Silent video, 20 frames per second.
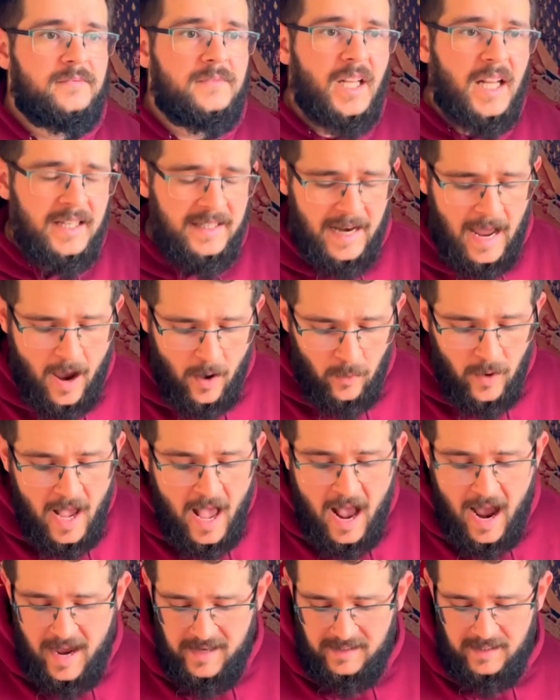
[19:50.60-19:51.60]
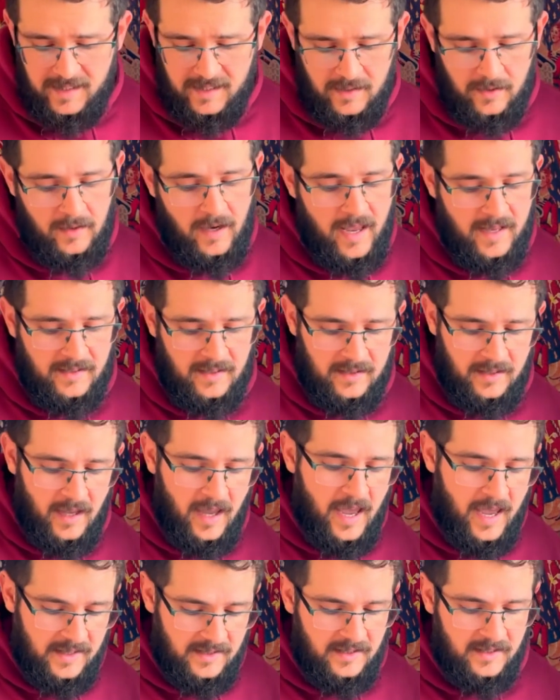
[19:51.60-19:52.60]
Now, Isaacson
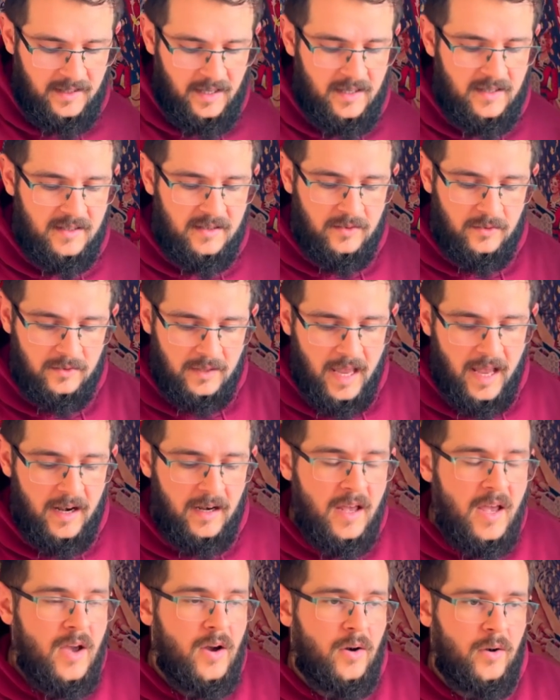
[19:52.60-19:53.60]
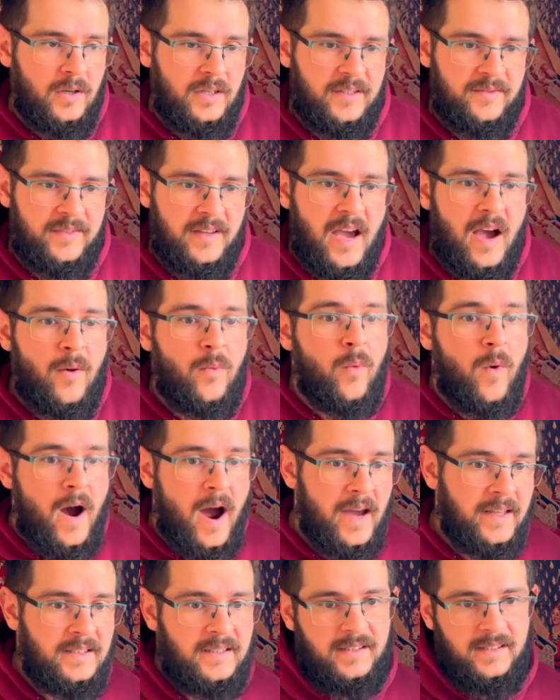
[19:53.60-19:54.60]
hesitates to tell Olivia why
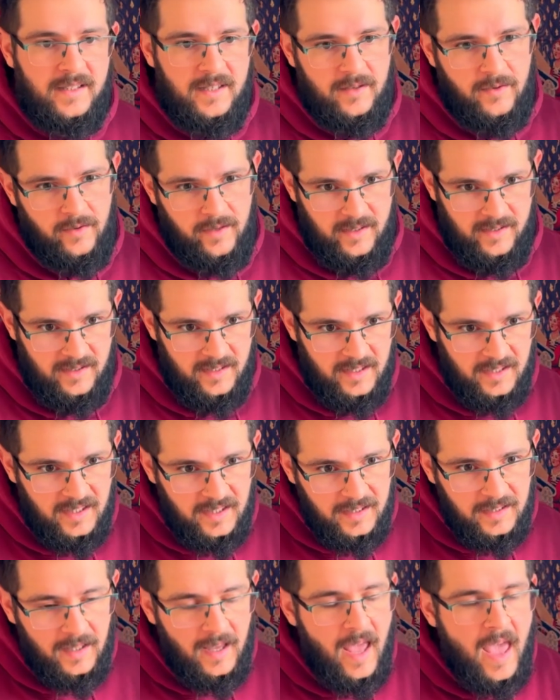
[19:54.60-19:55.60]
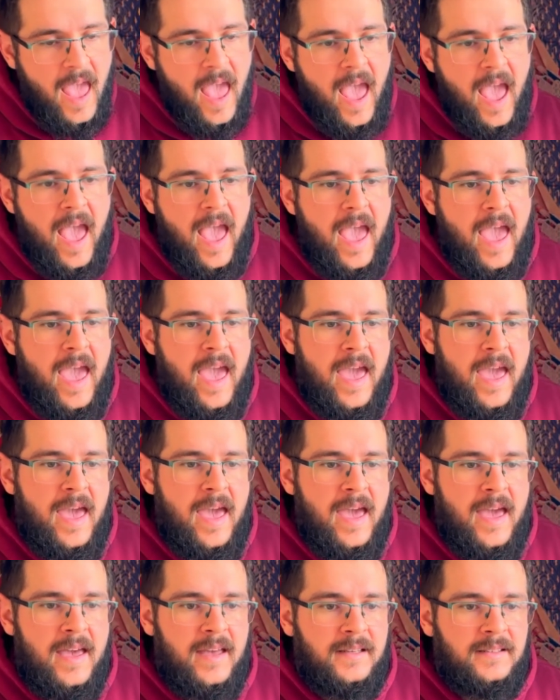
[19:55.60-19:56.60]
this decoy is needed,
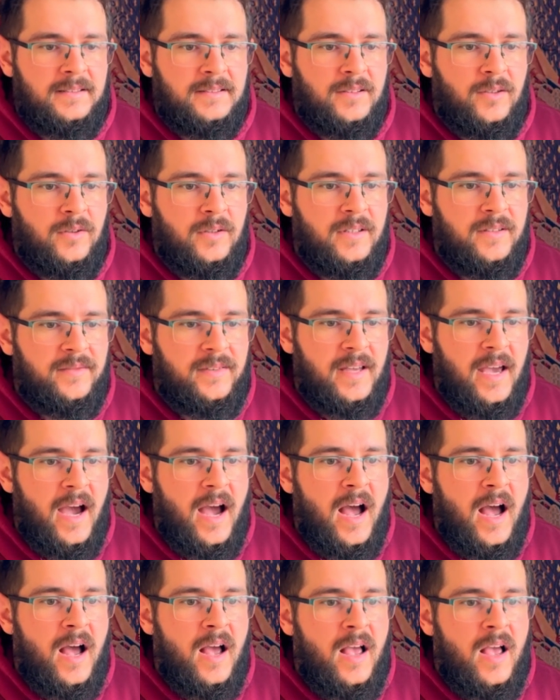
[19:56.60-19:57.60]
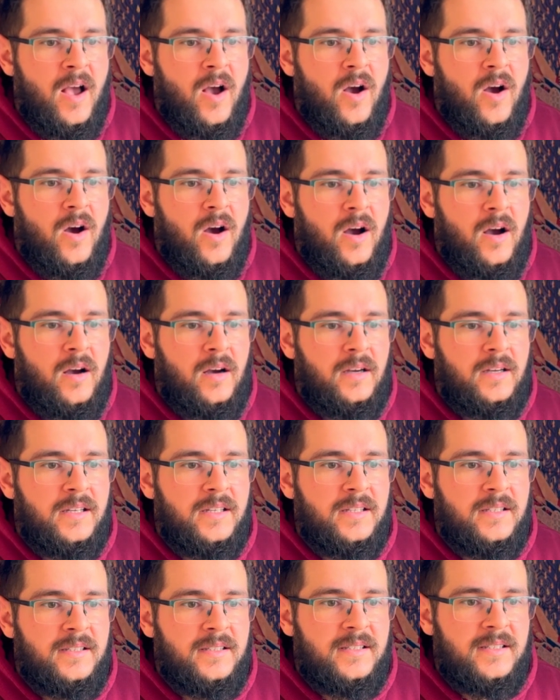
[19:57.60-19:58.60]
and Olivia
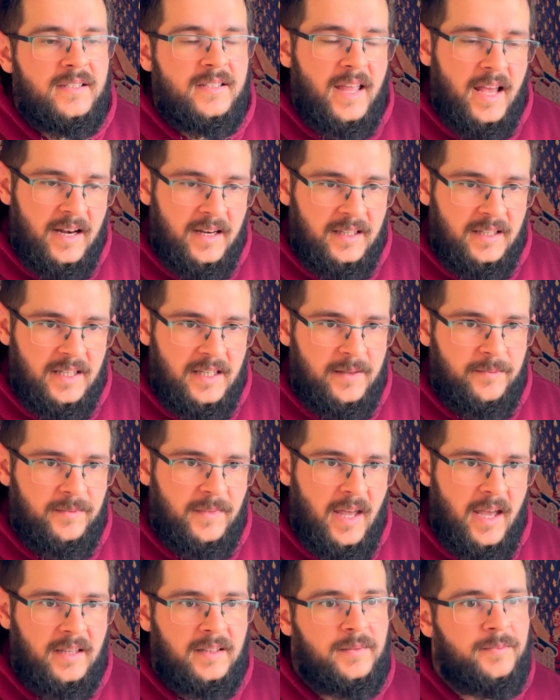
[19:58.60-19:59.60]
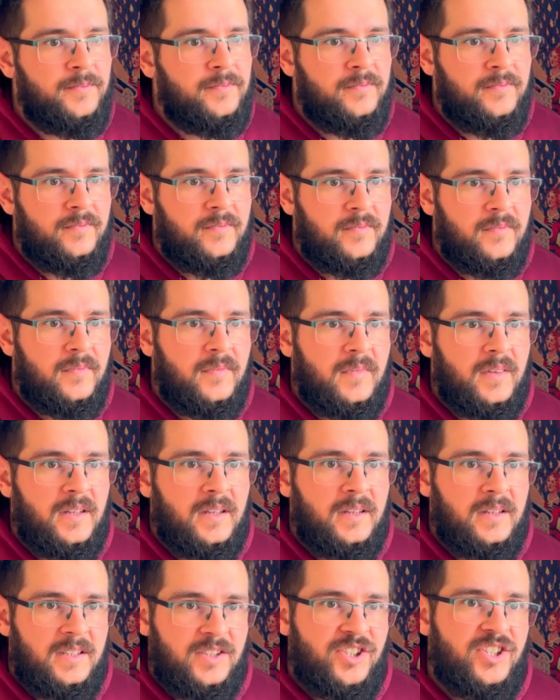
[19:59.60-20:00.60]
is telling him that
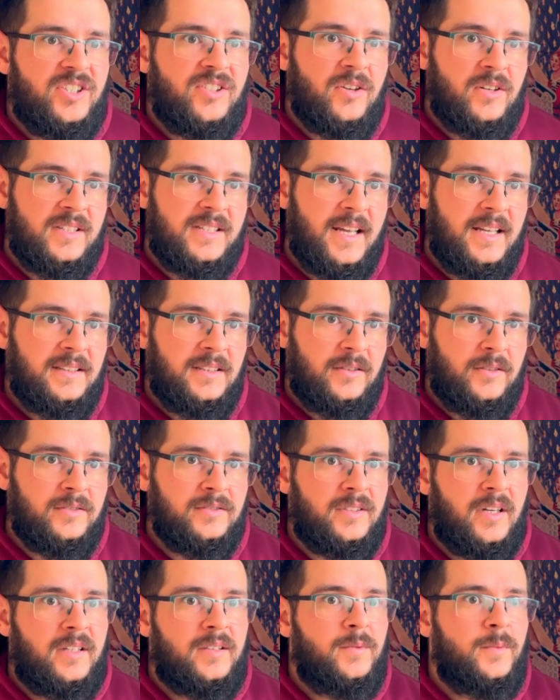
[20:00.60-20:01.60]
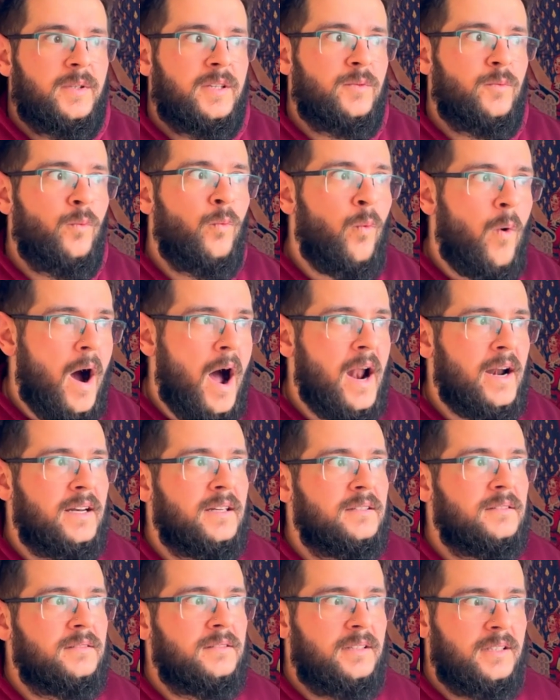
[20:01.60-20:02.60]
she's gonna sign the contract with one
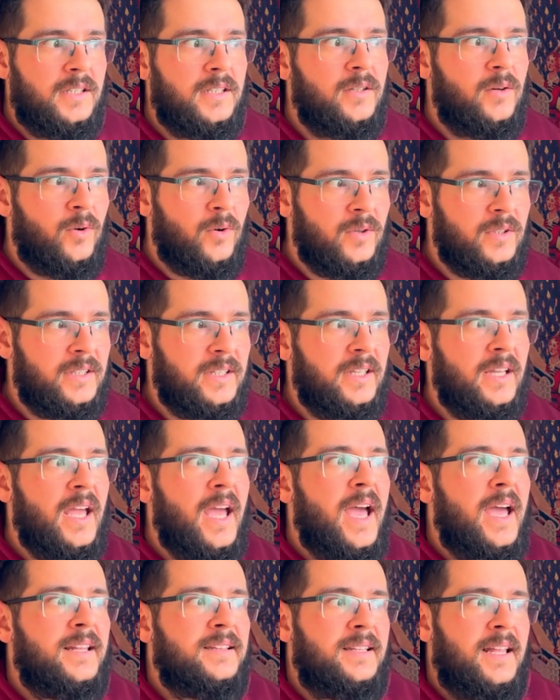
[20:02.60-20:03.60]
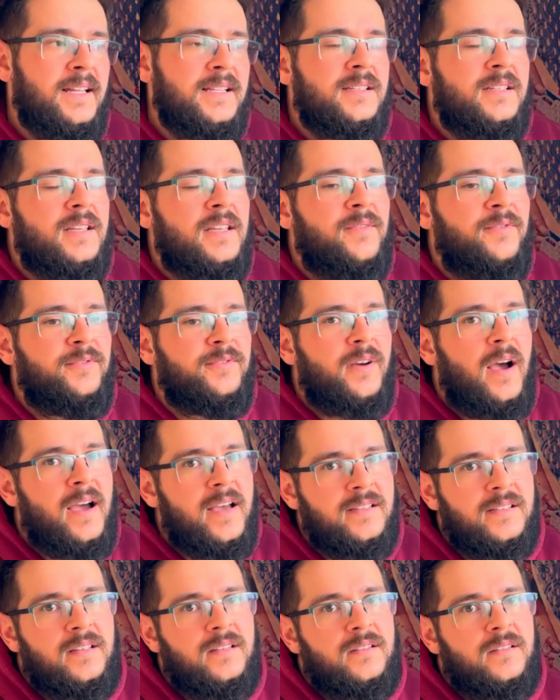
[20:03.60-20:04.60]
deal only, and that's if
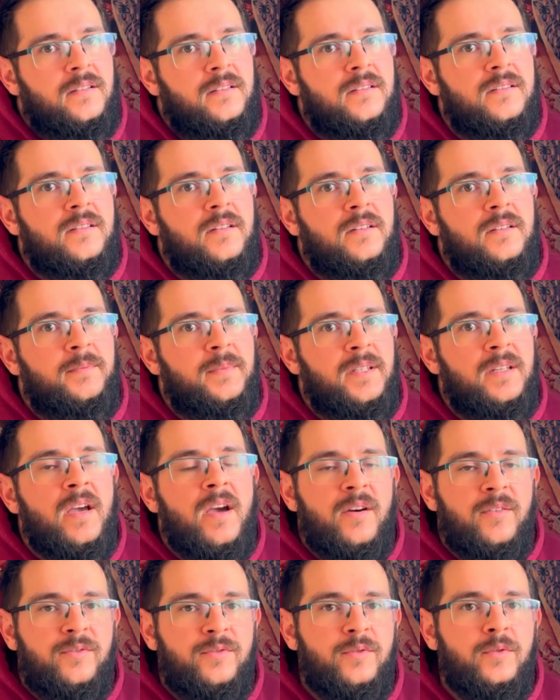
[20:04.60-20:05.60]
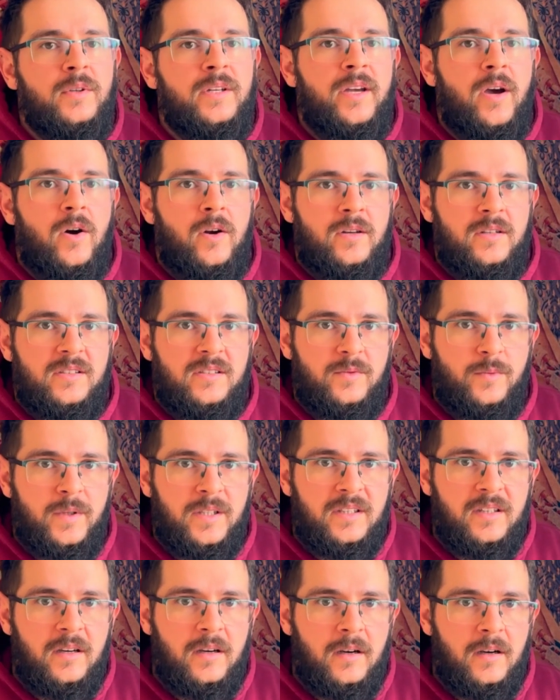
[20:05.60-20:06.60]
Isaacson is gonna be fully honest with
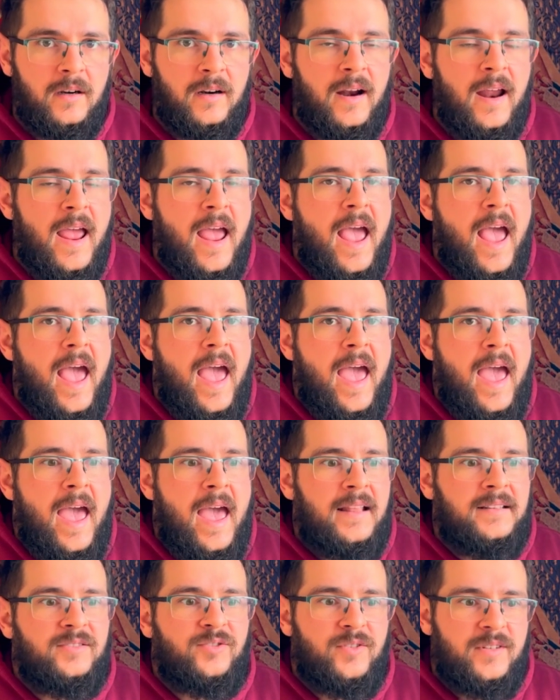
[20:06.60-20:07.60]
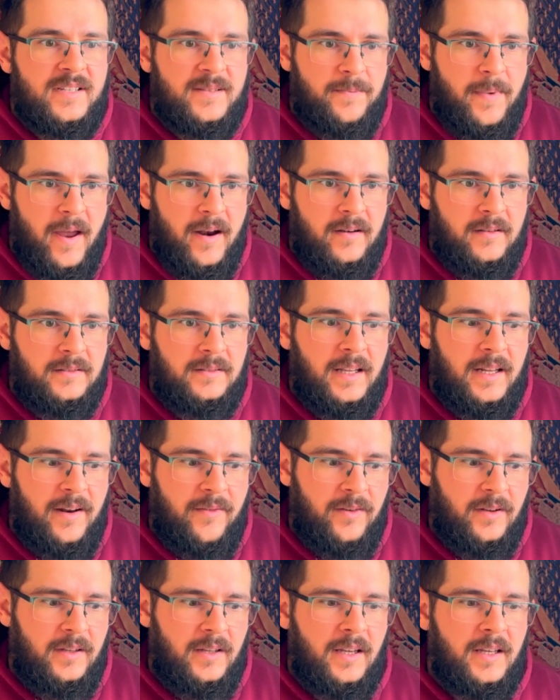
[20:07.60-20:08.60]
her and transparent and
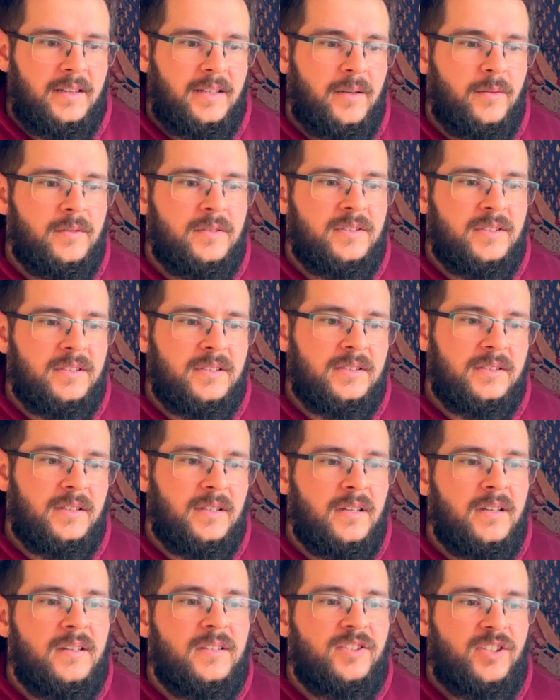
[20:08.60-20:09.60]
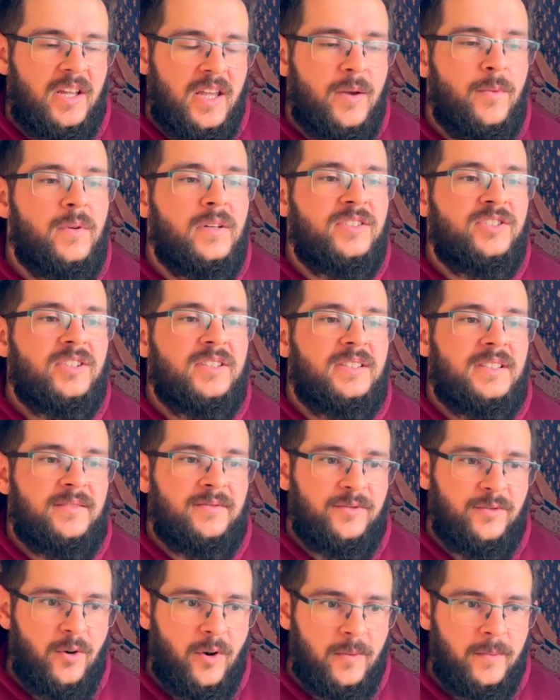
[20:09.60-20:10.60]
everything, and he will just
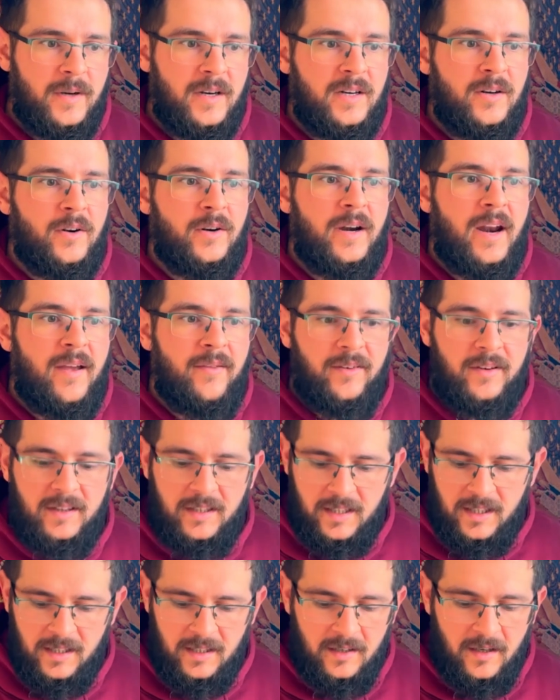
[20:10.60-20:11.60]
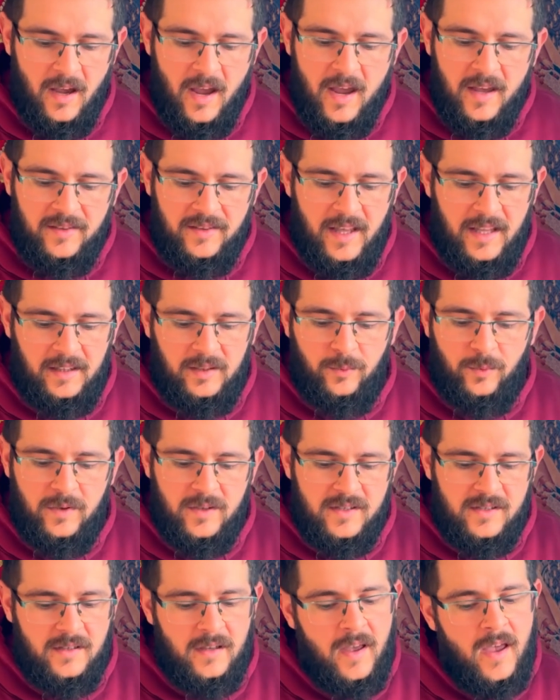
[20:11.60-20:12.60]
inform her on everything that
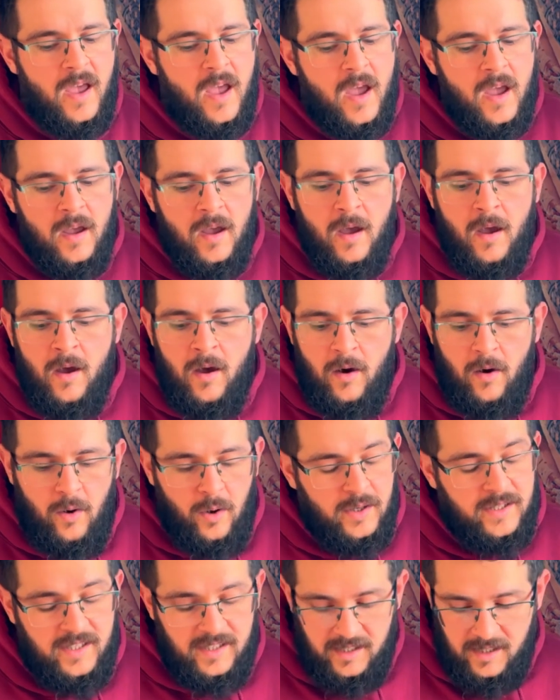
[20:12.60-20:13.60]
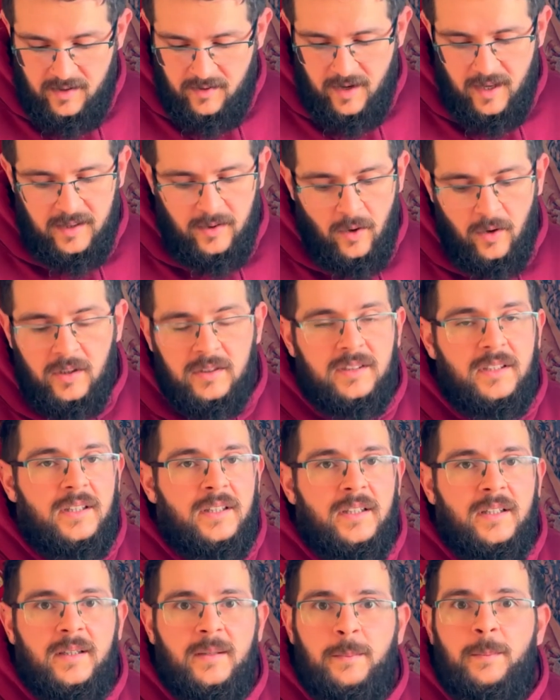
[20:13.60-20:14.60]
was hold secret, all
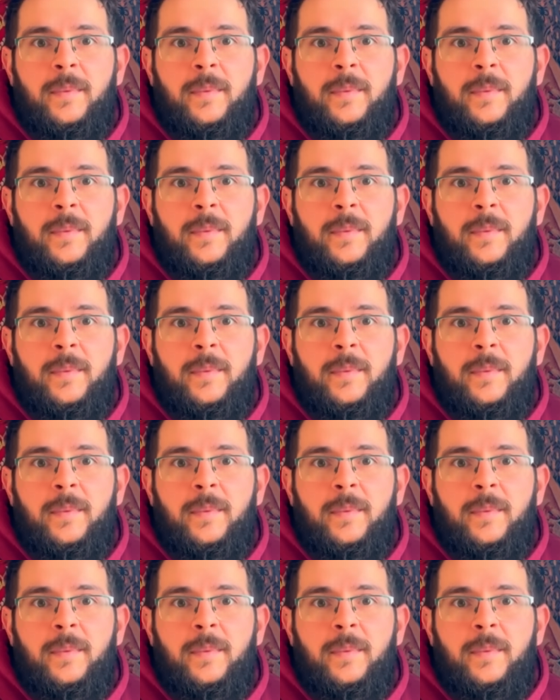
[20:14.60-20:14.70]
the